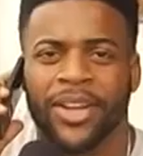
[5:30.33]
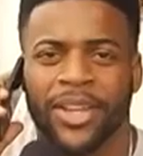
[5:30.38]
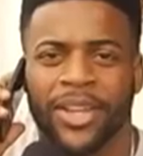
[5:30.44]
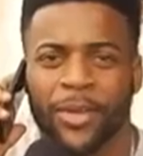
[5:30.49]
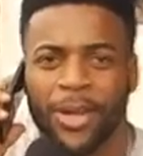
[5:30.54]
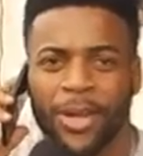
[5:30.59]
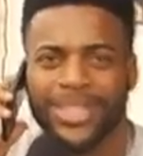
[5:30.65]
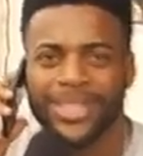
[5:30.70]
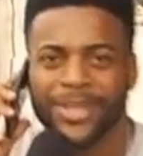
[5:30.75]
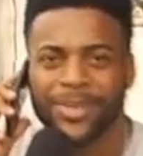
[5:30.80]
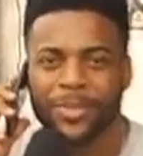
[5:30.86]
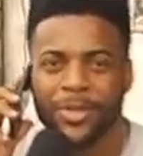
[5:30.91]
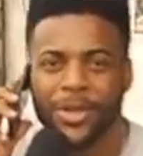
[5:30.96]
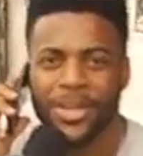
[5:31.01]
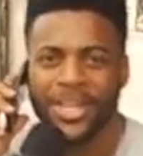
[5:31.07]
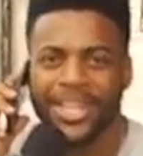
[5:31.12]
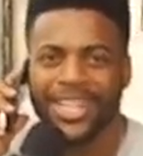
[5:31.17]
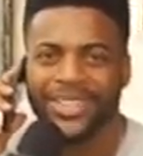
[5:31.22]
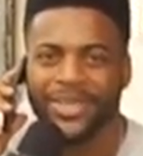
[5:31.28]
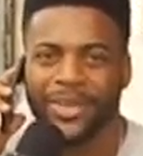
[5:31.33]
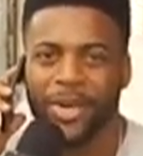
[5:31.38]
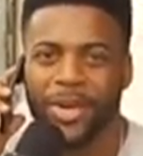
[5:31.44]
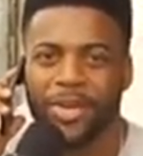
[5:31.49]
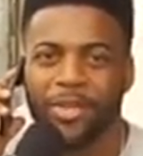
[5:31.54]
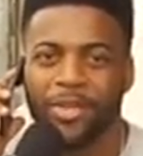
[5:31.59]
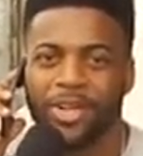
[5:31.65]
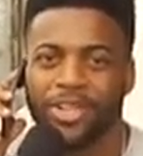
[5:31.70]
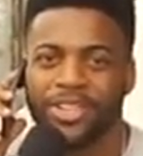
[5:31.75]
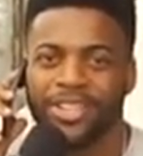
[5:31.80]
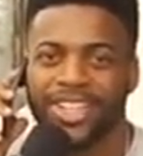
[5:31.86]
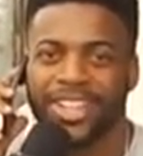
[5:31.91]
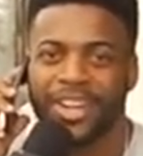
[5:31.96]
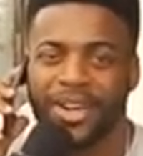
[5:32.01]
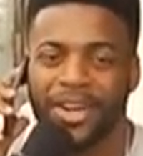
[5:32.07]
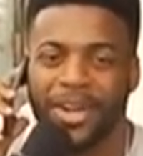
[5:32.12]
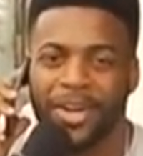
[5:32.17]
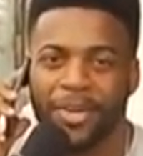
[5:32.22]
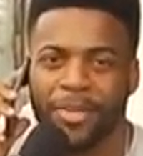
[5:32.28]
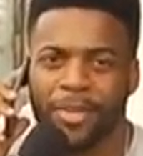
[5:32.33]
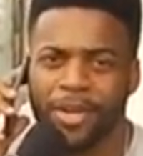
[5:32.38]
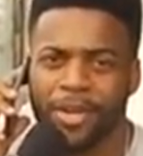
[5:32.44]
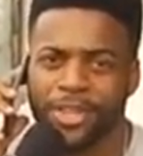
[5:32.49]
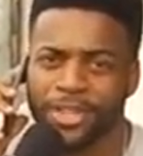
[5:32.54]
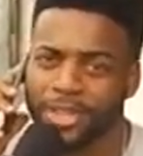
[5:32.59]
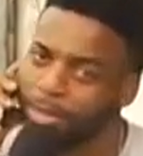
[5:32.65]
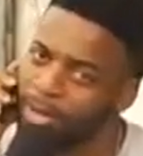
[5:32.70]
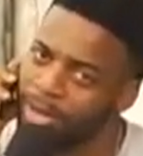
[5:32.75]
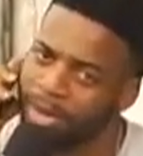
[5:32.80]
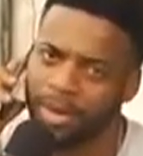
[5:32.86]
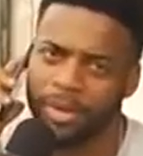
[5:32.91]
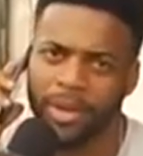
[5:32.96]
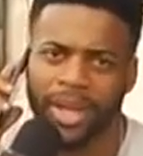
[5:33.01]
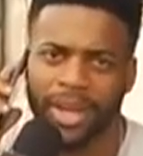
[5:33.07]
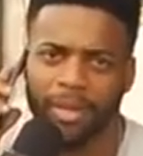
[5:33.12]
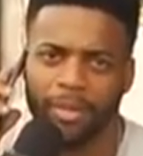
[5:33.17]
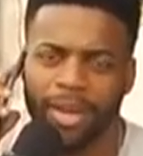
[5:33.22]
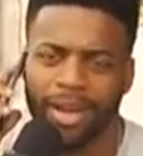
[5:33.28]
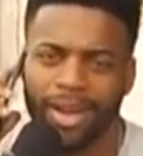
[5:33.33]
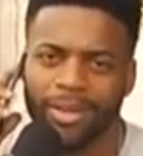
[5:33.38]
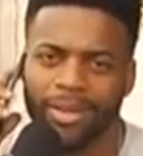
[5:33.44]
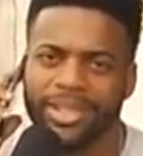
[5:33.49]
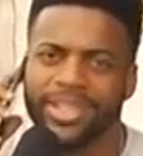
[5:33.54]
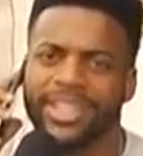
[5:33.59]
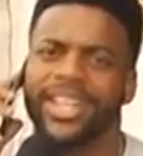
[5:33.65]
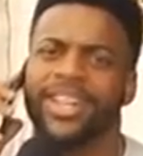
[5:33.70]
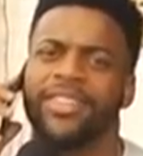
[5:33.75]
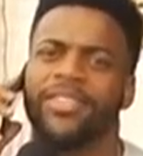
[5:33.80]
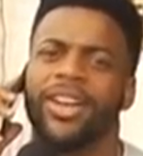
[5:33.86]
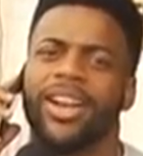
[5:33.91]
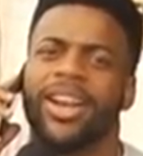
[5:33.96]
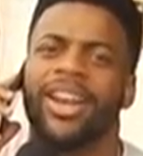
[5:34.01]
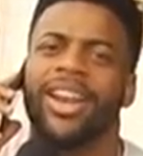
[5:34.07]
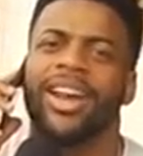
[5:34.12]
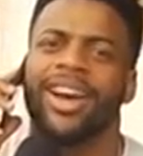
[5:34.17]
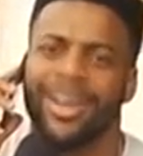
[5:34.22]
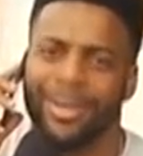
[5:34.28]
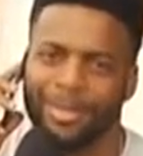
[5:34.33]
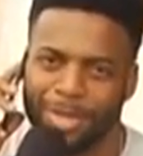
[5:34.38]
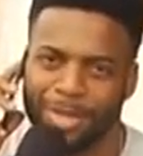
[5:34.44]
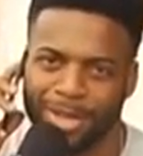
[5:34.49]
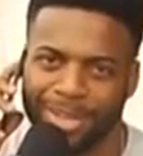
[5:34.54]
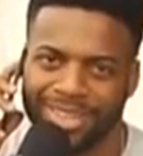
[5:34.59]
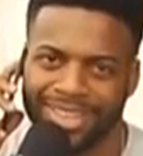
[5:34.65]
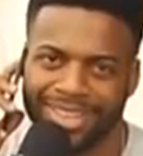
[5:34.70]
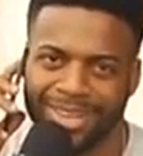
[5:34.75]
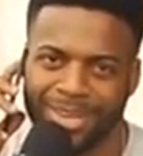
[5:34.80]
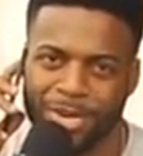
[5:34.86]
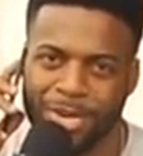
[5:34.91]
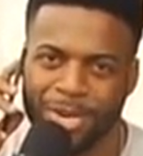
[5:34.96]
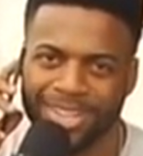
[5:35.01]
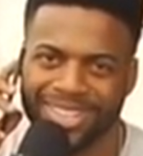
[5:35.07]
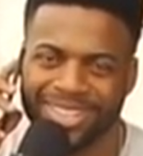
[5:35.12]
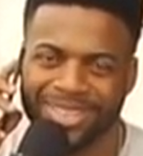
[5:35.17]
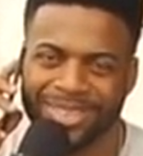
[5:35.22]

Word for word: You're watching Pree Dis, we're going for a second commercial break. When we get back, we still have a lot more. Cool?